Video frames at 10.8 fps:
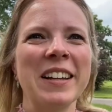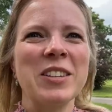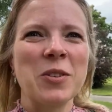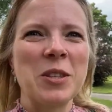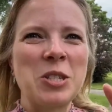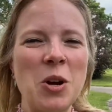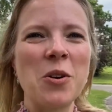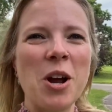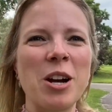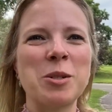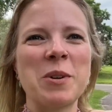So the Stone
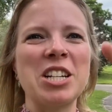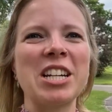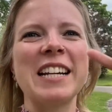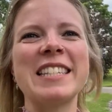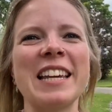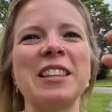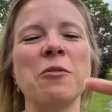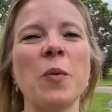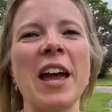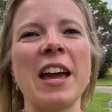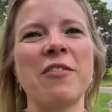Arch Bridge I see in the
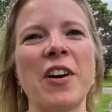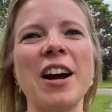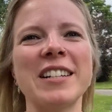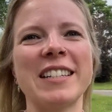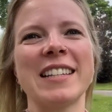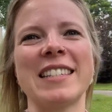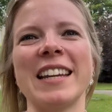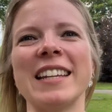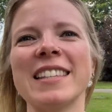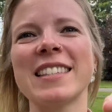way far distance.